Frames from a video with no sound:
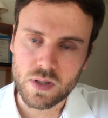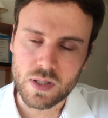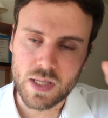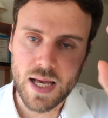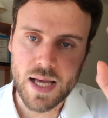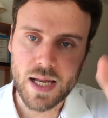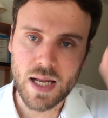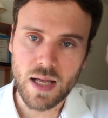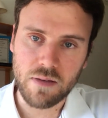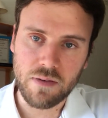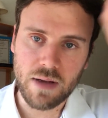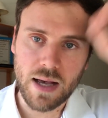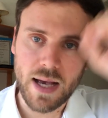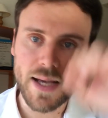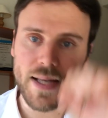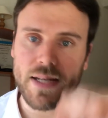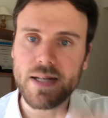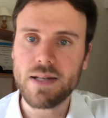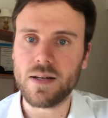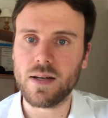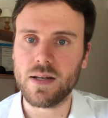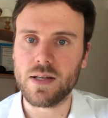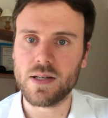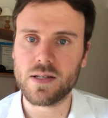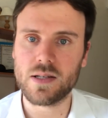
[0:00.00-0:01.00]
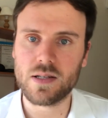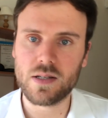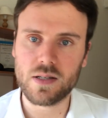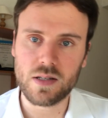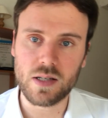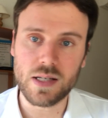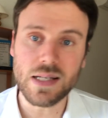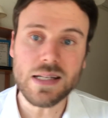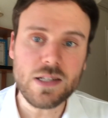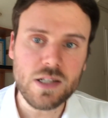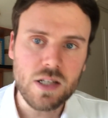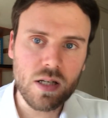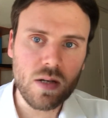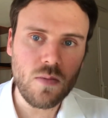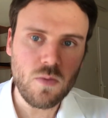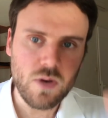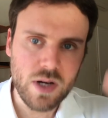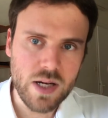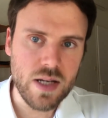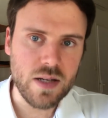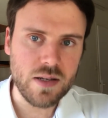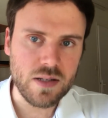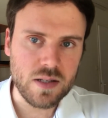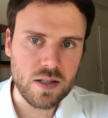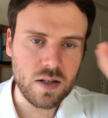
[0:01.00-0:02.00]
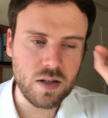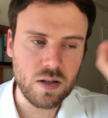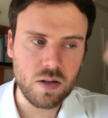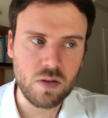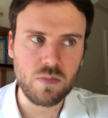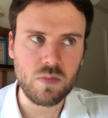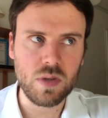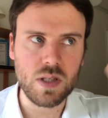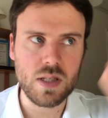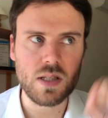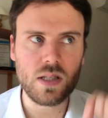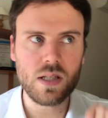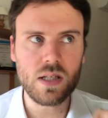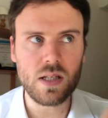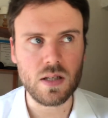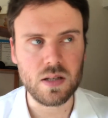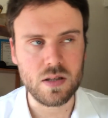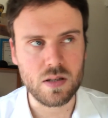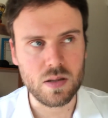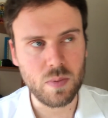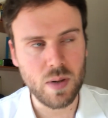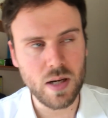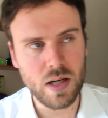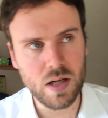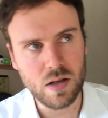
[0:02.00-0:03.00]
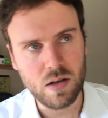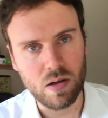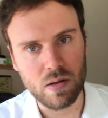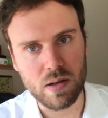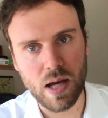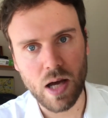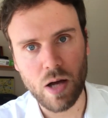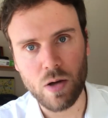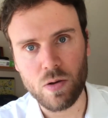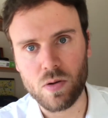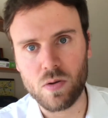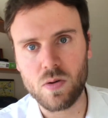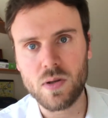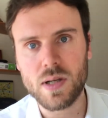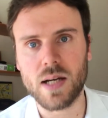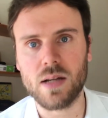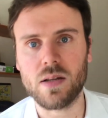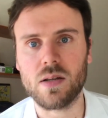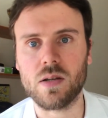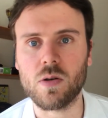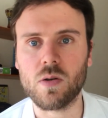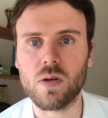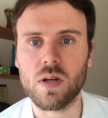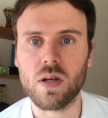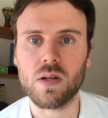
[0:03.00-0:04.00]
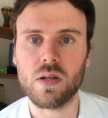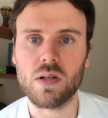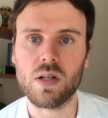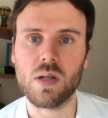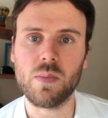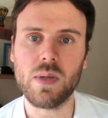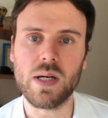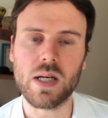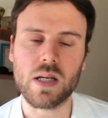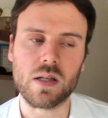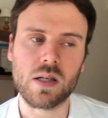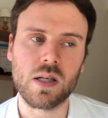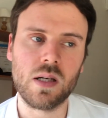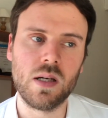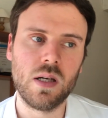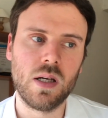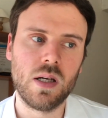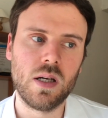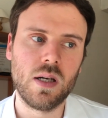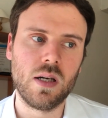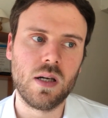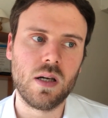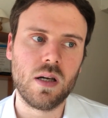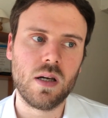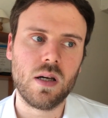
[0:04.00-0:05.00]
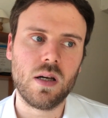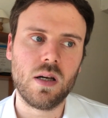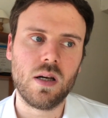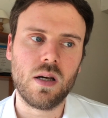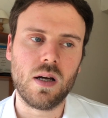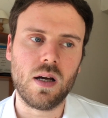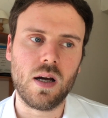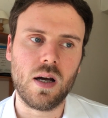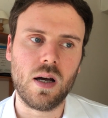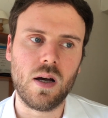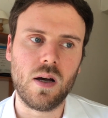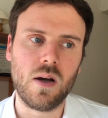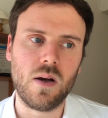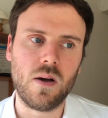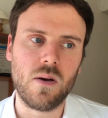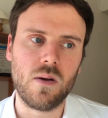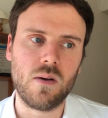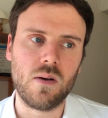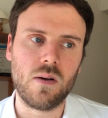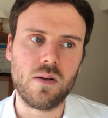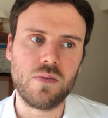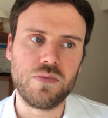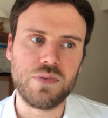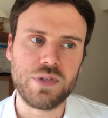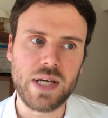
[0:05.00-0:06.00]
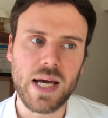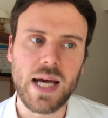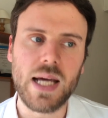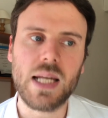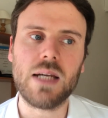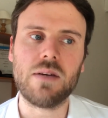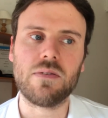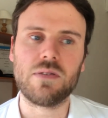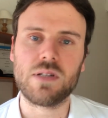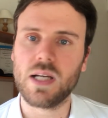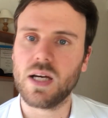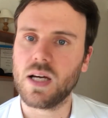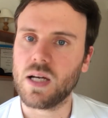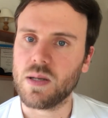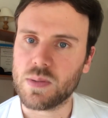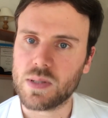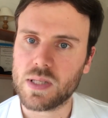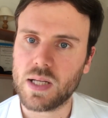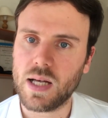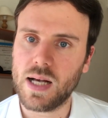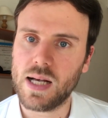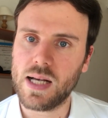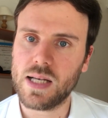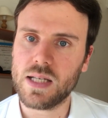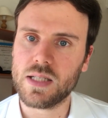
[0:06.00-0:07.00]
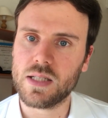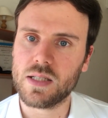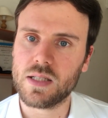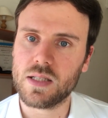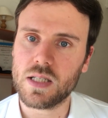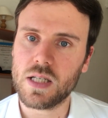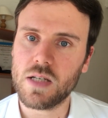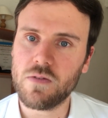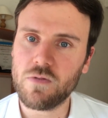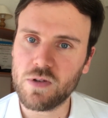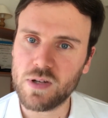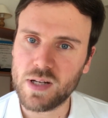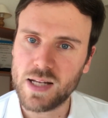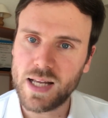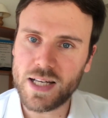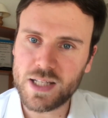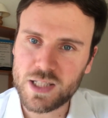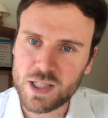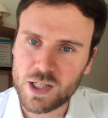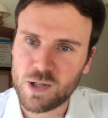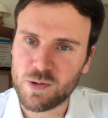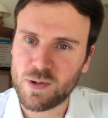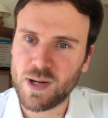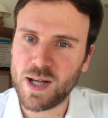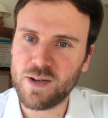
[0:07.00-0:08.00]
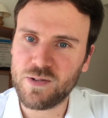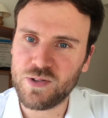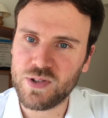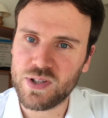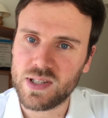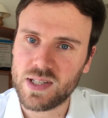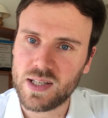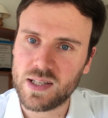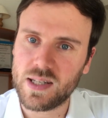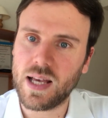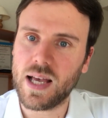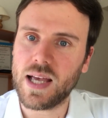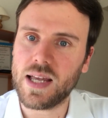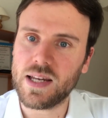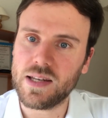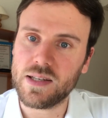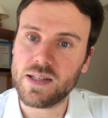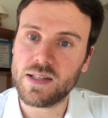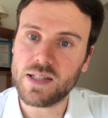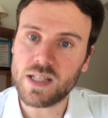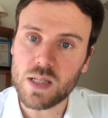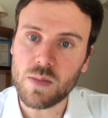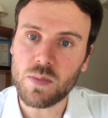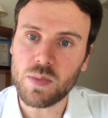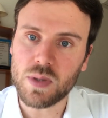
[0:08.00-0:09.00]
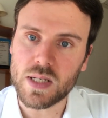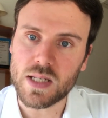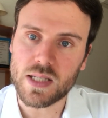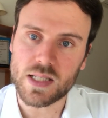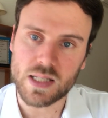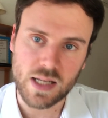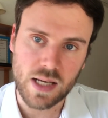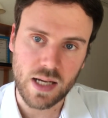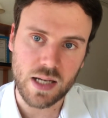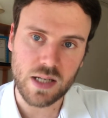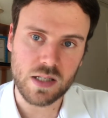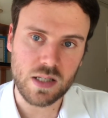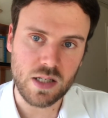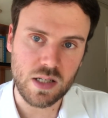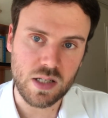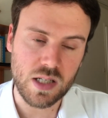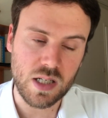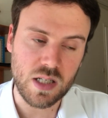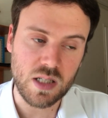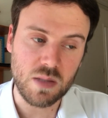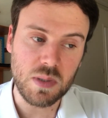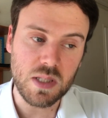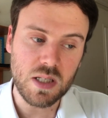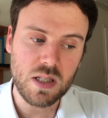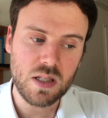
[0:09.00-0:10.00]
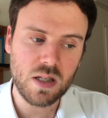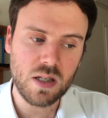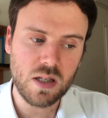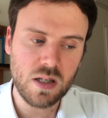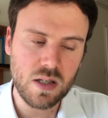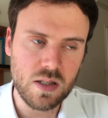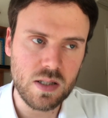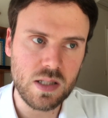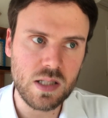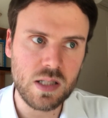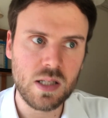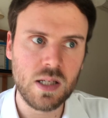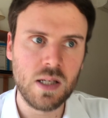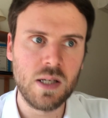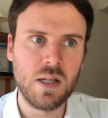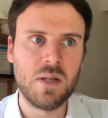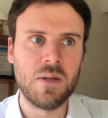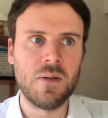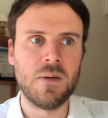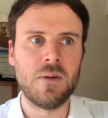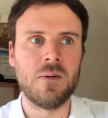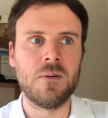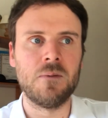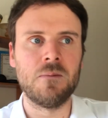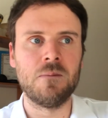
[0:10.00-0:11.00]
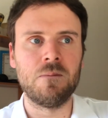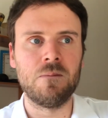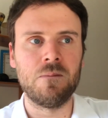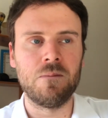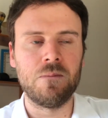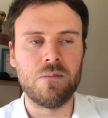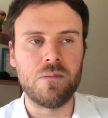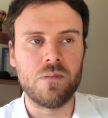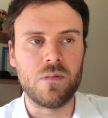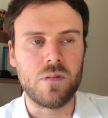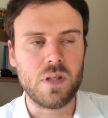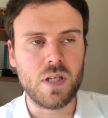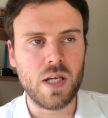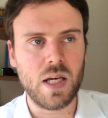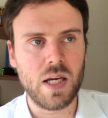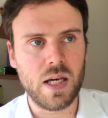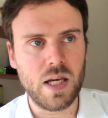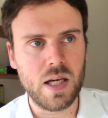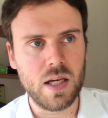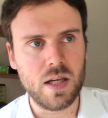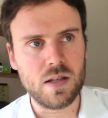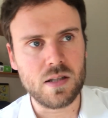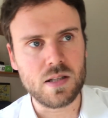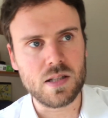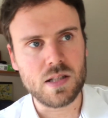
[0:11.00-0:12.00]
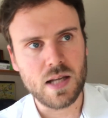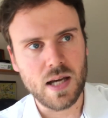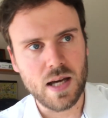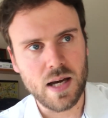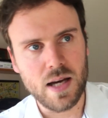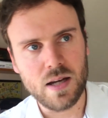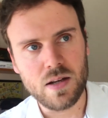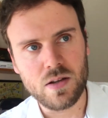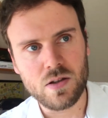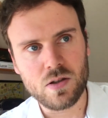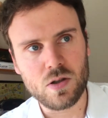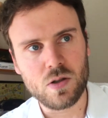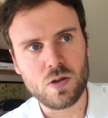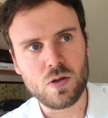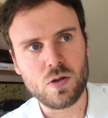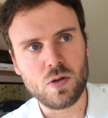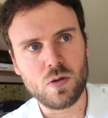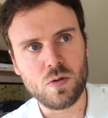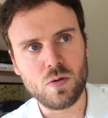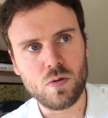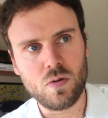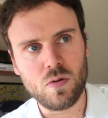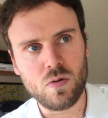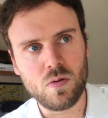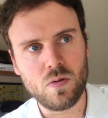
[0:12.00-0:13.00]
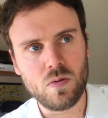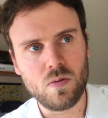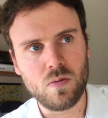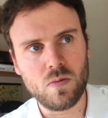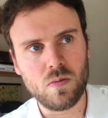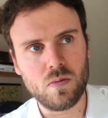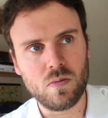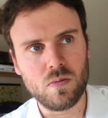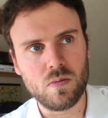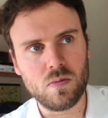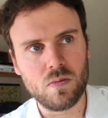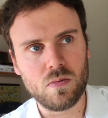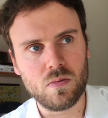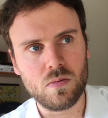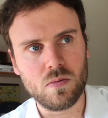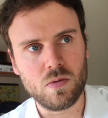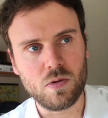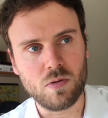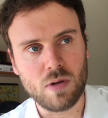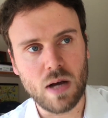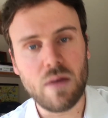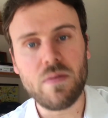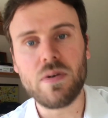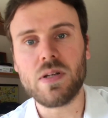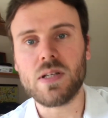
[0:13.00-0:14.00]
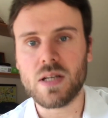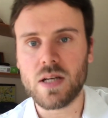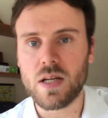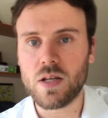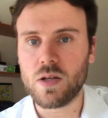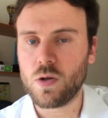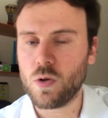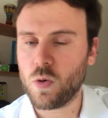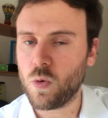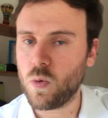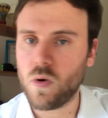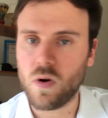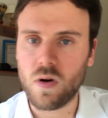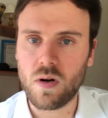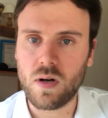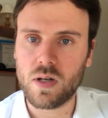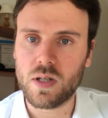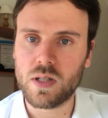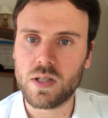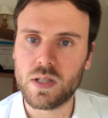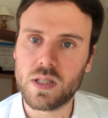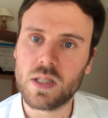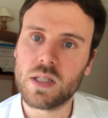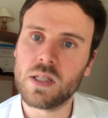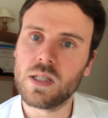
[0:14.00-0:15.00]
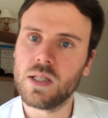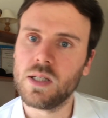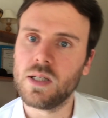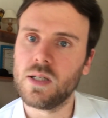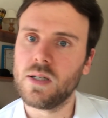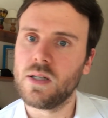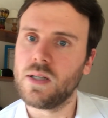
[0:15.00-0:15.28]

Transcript: NF idealists, in some ways, can be seen depending on how you look at the, the debate. Uh, the NF types as even less grounded than INTPs and INTJs because they tend to gravitate towards